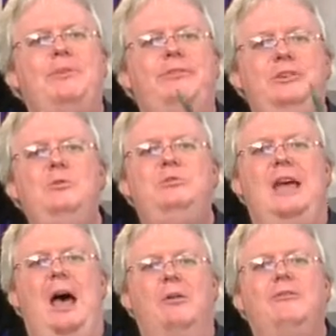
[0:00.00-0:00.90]
the fuse
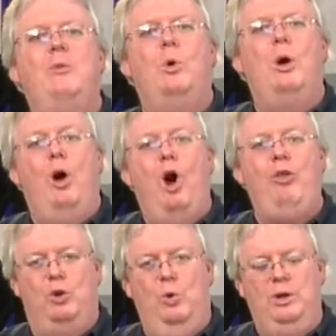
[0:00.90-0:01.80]
out for all
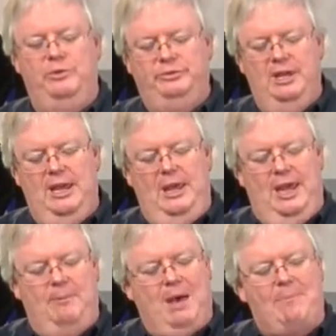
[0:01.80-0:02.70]
the coils
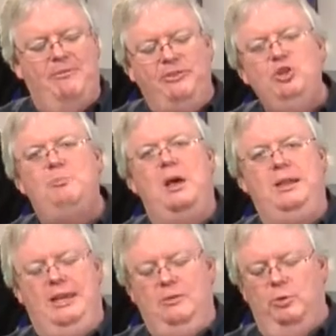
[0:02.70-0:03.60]
and pop a fuse
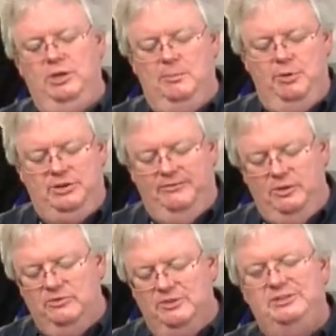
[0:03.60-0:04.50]
buddy in where you can put the
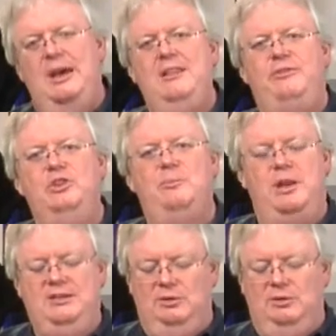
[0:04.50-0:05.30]
fuse in the side of the fuse buddy.